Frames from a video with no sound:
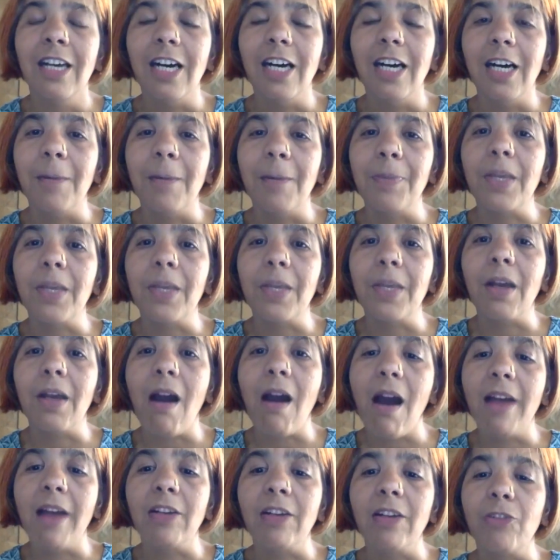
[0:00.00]
um, the
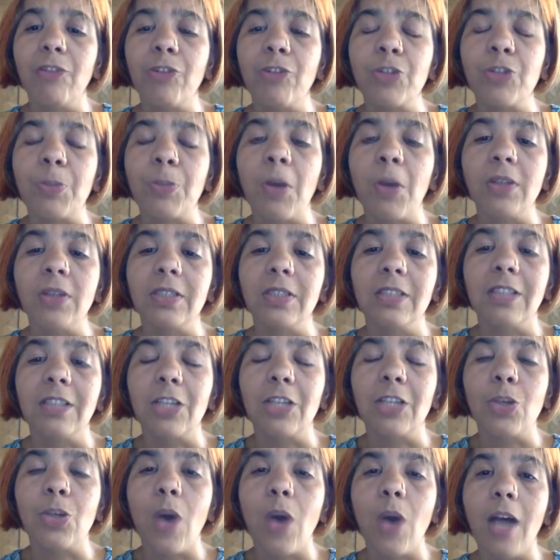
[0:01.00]
kind of responses
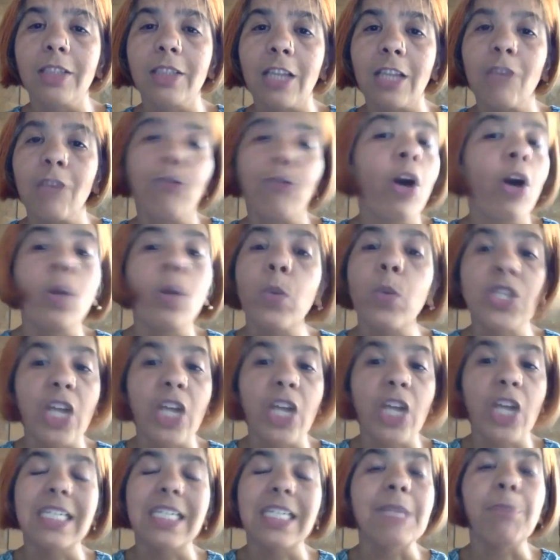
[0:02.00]
that you're asking for and which
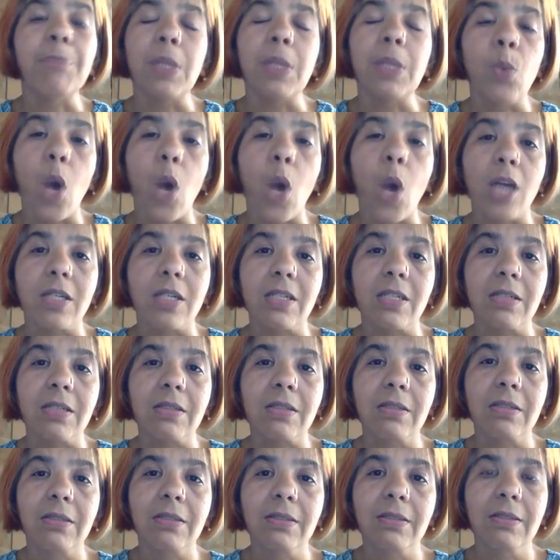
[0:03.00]
I deeply
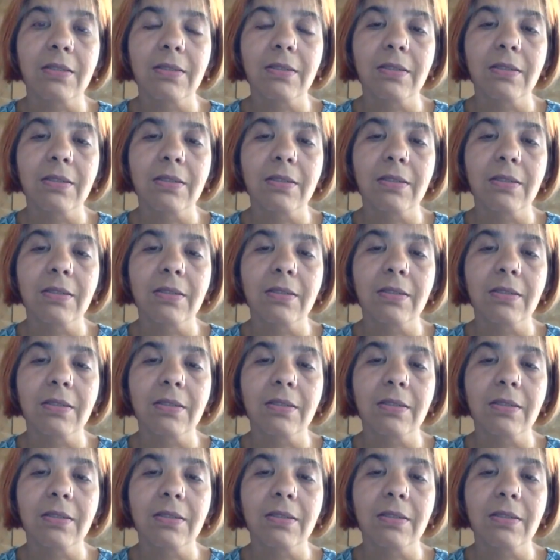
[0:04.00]
want.